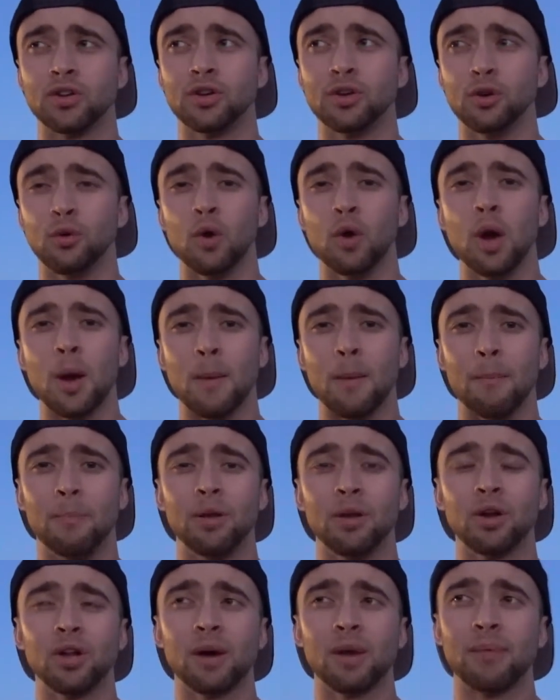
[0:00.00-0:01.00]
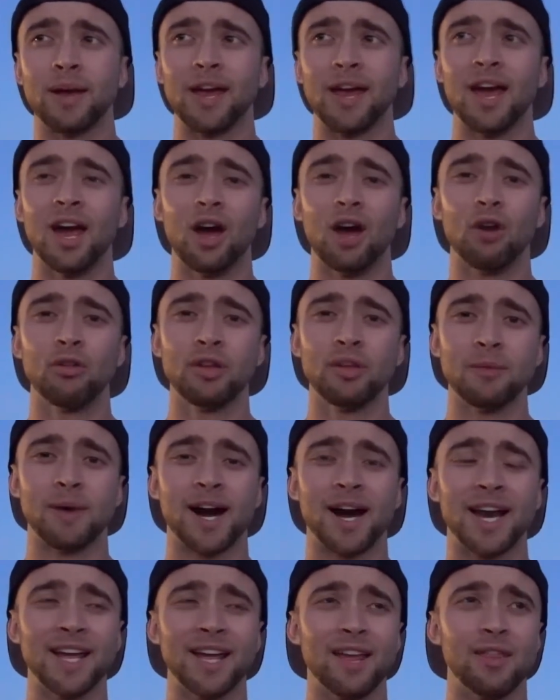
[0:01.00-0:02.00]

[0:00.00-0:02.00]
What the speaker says: to build up a healthy body.